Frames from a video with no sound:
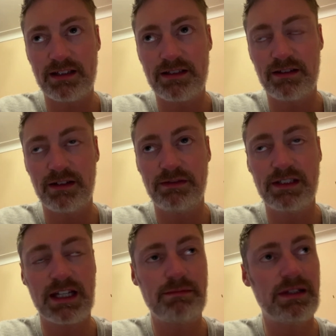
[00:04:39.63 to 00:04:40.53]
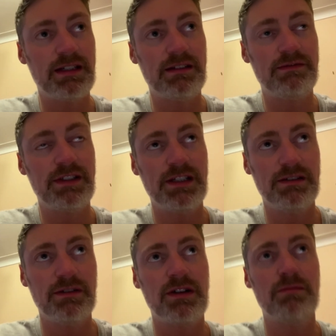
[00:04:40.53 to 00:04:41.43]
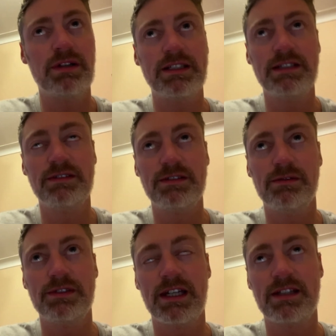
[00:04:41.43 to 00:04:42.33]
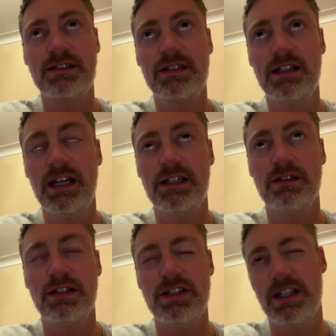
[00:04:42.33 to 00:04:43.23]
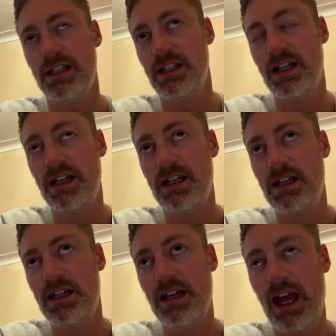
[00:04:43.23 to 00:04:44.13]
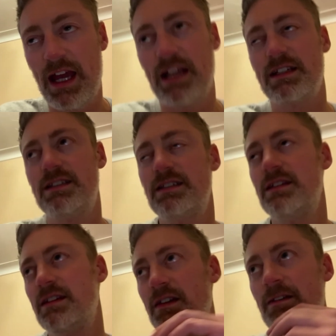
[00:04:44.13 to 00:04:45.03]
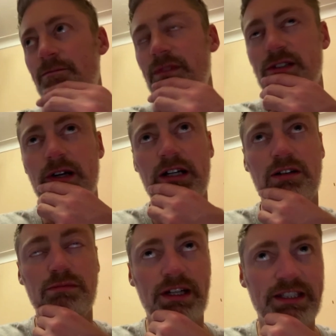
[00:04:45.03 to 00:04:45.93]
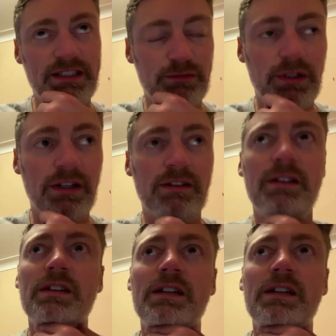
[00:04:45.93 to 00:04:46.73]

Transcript: So if you Google comprehensive stool test, Ecology X, it's quite a comprehensive one.